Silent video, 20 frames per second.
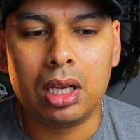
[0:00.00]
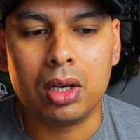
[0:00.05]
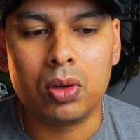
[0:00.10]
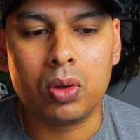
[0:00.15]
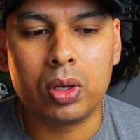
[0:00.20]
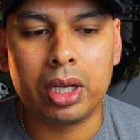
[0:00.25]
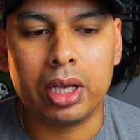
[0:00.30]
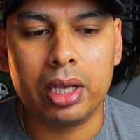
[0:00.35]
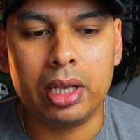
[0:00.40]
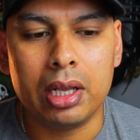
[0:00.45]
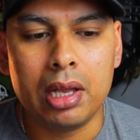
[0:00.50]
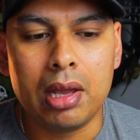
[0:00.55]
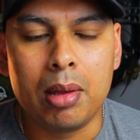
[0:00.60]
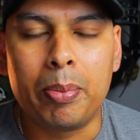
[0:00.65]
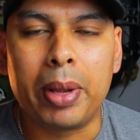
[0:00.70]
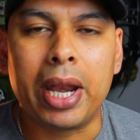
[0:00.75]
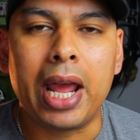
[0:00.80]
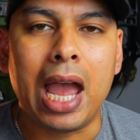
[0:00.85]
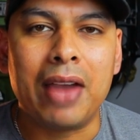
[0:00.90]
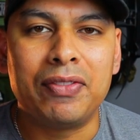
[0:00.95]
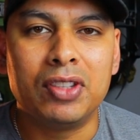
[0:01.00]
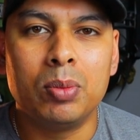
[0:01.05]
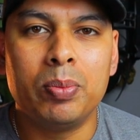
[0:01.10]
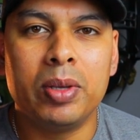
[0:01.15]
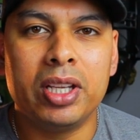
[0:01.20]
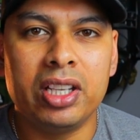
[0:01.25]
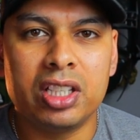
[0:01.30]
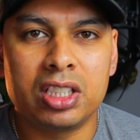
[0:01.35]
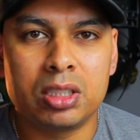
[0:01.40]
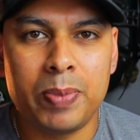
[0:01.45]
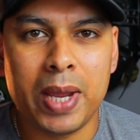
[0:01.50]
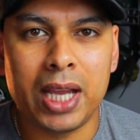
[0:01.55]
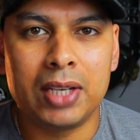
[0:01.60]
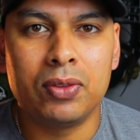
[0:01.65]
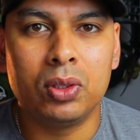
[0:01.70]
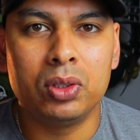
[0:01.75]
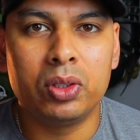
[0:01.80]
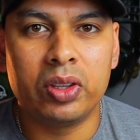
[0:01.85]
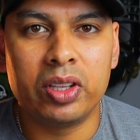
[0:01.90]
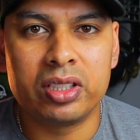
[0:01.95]
okay? But I have to be
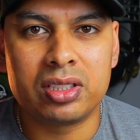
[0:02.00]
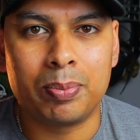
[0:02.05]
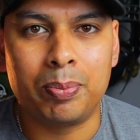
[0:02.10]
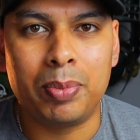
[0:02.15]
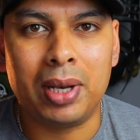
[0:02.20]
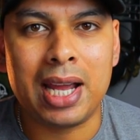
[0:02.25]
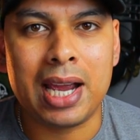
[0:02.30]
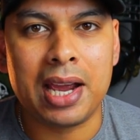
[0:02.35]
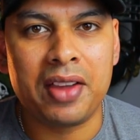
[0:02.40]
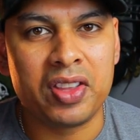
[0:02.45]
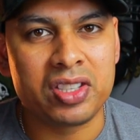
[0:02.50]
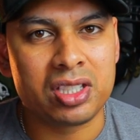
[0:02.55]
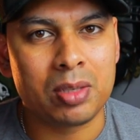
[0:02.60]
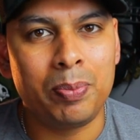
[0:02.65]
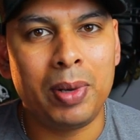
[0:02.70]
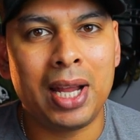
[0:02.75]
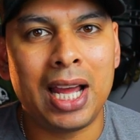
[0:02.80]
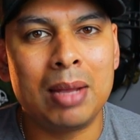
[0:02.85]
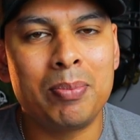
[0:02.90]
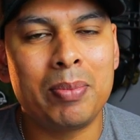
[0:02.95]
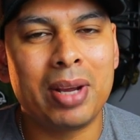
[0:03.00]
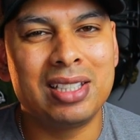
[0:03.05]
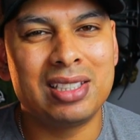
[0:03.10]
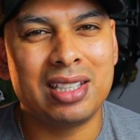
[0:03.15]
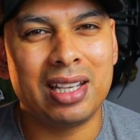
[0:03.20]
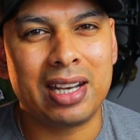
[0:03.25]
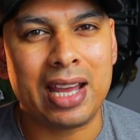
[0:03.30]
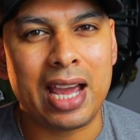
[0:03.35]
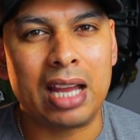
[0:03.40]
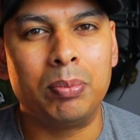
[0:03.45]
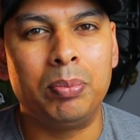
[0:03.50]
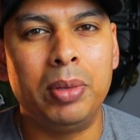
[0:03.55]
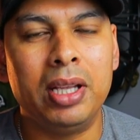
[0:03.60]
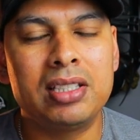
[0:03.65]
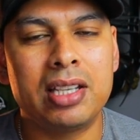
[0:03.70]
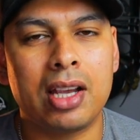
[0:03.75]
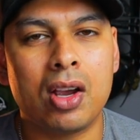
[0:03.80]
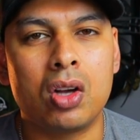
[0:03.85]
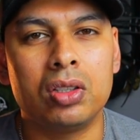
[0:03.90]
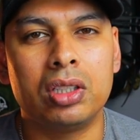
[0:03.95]
respectful to the supplier. The supplier might say, Ryan,
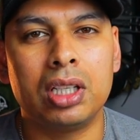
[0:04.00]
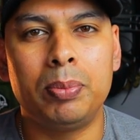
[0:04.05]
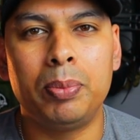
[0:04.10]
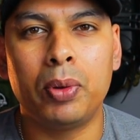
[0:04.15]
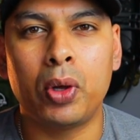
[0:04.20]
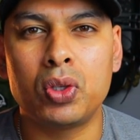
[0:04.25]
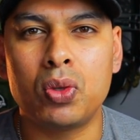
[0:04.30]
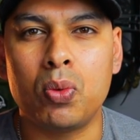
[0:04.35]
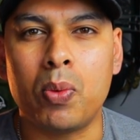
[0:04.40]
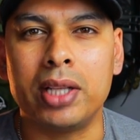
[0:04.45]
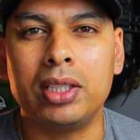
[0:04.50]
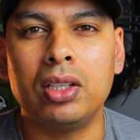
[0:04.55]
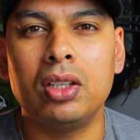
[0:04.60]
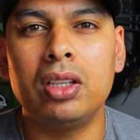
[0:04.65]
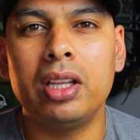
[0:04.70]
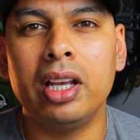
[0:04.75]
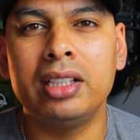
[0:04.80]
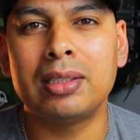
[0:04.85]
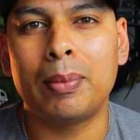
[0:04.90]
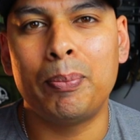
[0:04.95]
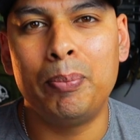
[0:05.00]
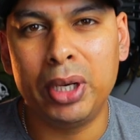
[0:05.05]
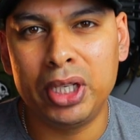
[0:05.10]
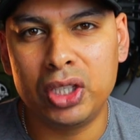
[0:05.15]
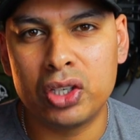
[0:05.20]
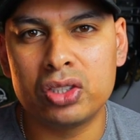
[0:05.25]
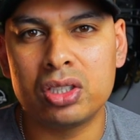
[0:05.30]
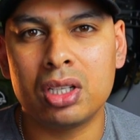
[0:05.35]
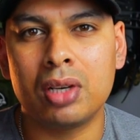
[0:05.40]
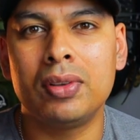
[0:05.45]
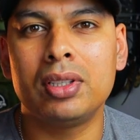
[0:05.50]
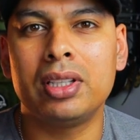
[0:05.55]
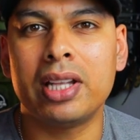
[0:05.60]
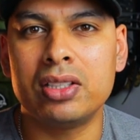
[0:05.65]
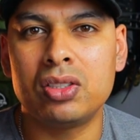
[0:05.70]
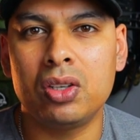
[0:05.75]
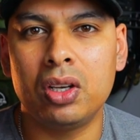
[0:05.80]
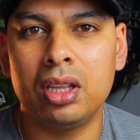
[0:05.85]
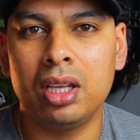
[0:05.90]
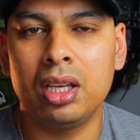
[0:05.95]
please hang on to it because we want you to take some pictures of it and
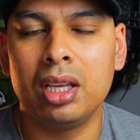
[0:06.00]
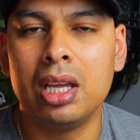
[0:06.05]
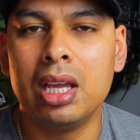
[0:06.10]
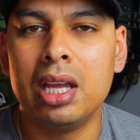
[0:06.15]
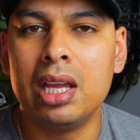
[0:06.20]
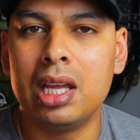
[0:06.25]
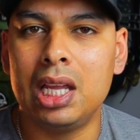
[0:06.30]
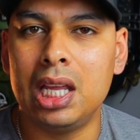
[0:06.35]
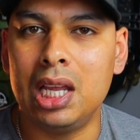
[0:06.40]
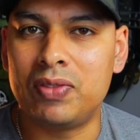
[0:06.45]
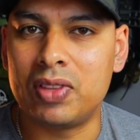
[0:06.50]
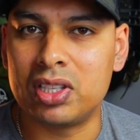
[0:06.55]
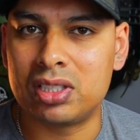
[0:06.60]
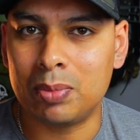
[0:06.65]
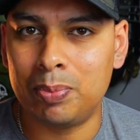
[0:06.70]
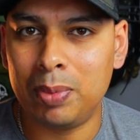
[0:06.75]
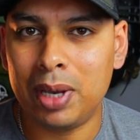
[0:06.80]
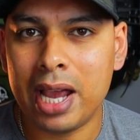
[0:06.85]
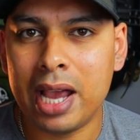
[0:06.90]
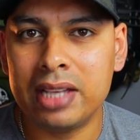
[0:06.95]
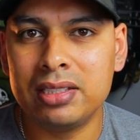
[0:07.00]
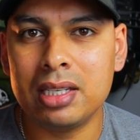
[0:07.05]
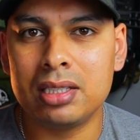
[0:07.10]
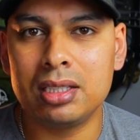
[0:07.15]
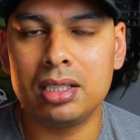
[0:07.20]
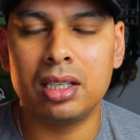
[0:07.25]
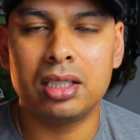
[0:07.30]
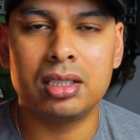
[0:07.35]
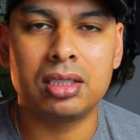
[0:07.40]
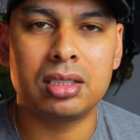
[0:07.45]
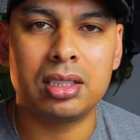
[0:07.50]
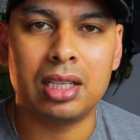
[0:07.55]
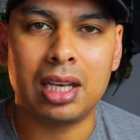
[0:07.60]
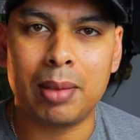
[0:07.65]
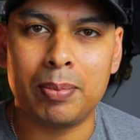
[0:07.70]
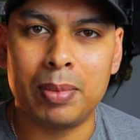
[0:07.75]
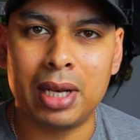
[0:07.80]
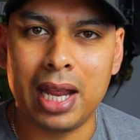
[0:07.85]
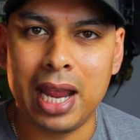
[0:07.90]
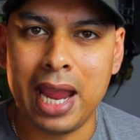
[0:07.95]
that sort of thing. If the supplier says yes, then
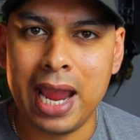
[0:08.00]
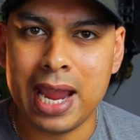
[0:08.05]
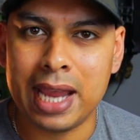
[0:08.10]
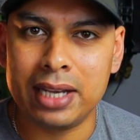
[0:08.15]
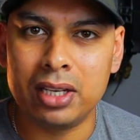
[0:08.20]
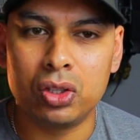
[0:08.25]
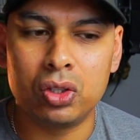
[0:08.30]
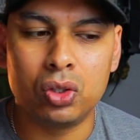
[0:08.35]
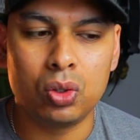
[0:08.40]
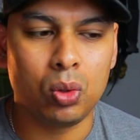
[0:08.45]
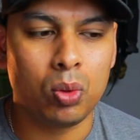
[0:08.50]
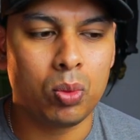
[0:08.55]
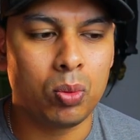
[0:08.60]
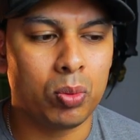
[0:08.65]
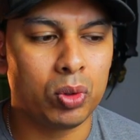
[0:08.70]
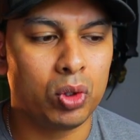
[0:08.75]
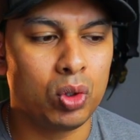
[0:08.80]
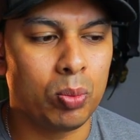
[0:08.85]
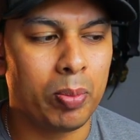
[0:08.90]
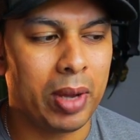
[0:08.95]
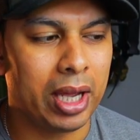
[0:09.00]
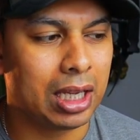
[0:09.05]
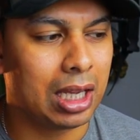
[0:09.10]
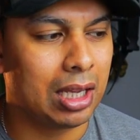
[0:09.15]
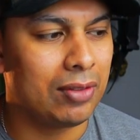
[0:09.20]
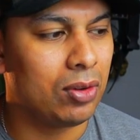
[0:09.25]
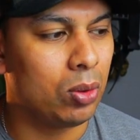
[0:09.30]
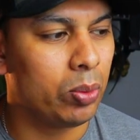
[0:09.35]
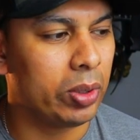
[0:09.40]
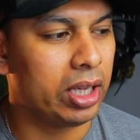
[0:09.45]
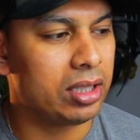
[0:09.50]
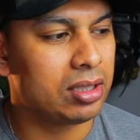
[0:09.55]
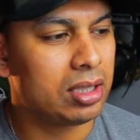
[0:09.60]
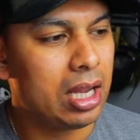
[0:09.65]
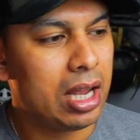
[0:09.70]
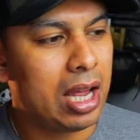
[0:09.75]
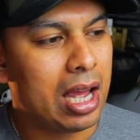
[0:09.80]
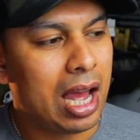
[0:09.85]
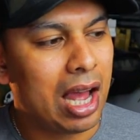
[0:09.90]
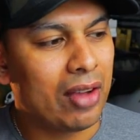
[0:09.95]
I'm going to add it to, to my giveaways.
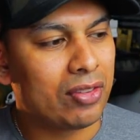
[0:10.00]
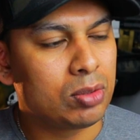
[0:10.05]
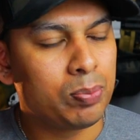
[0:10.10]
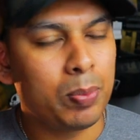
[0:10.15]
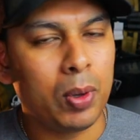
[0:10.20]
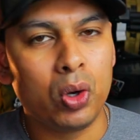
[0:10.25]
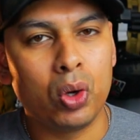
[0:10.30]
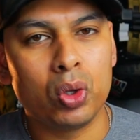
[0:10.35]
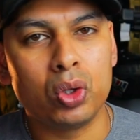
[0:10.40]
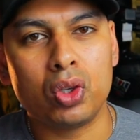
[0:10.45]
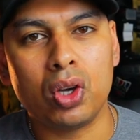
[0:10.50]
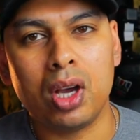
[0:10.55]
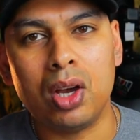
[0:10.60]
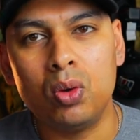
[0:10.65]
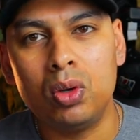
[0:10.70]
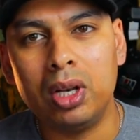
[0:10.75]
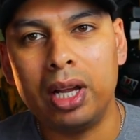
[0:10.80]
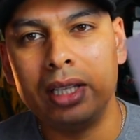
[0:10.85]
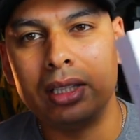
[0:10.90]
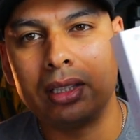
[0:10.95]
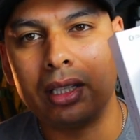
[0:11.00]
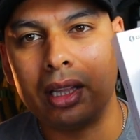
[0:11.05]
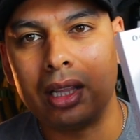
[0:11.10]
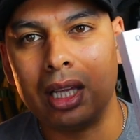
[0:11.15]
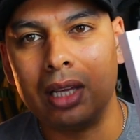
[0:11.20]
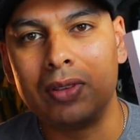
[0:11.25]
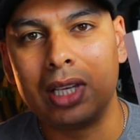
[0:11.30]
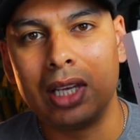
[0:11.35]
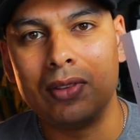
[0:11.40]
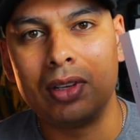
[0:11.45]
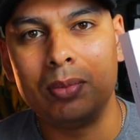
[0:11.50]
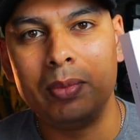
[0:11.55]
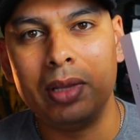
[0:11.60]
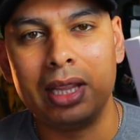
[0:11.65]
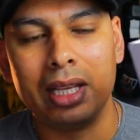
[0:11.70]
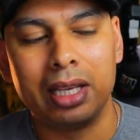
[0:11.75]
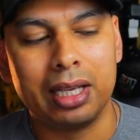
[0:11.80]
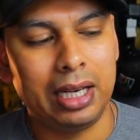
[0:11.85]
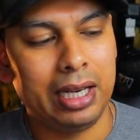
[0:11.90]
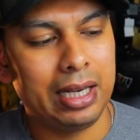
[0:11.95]
I've spoken to Olight. They've given me
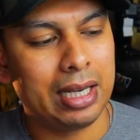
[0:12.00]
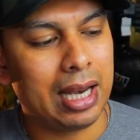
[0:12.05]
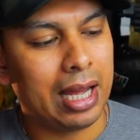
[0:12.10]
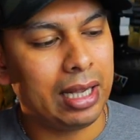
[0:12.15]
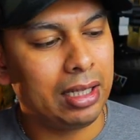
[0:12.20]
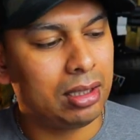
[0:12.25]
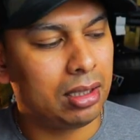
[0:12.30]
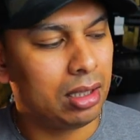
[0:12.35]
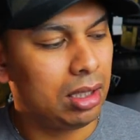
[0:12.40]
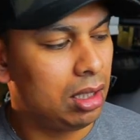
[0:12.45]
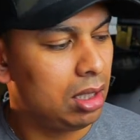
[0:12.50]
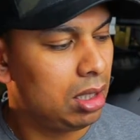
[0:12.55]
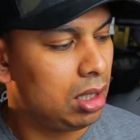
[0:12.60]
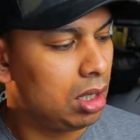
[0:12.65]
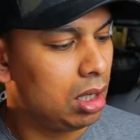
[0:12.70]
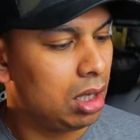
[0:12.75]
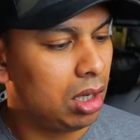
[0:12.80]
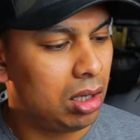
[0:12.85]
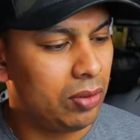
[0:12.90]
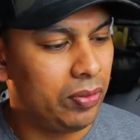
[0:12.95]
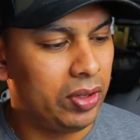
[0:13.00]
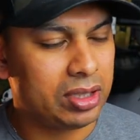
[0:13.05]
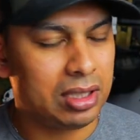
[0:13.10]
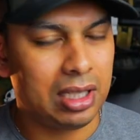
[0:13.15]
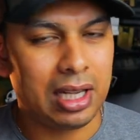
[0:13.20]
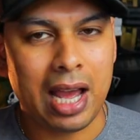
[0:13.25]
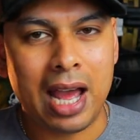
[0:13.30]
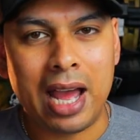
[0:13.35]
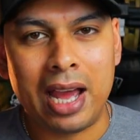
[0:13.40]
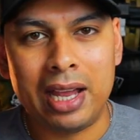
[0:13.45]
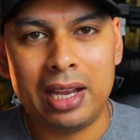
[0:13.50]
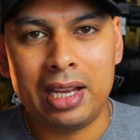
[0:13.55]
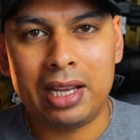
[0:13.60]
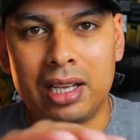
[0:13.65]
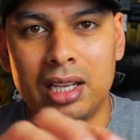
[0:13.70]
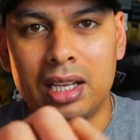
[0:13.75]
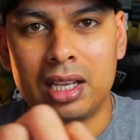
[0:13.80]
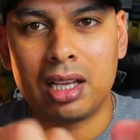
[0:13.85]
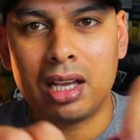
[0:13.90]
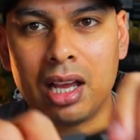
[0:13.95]
the green light. Obviously,
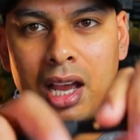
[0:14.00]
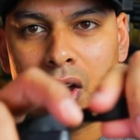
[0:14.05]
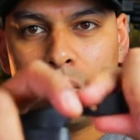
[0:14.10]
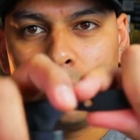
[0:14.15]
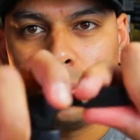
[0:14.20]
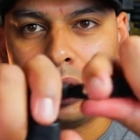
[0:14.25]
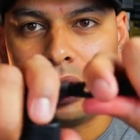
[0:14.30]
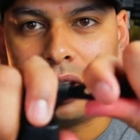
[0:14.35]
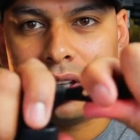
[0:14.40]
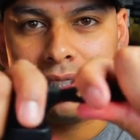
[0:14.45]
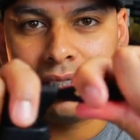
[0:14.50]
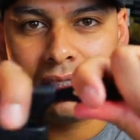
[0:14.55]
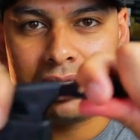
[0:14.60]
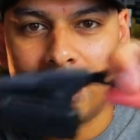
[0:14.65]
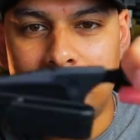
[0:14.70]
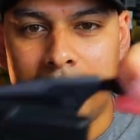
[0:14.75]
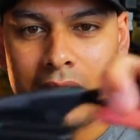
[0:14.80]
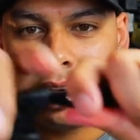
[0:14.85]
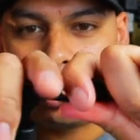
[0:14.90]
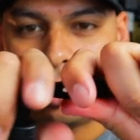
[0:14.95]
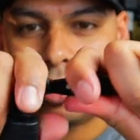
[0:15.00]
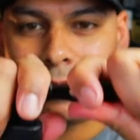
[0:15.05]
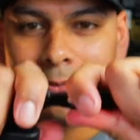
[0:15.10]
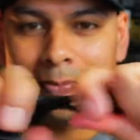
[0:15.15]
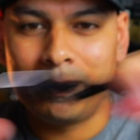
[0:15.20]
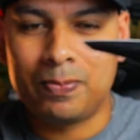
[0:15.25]
I own this and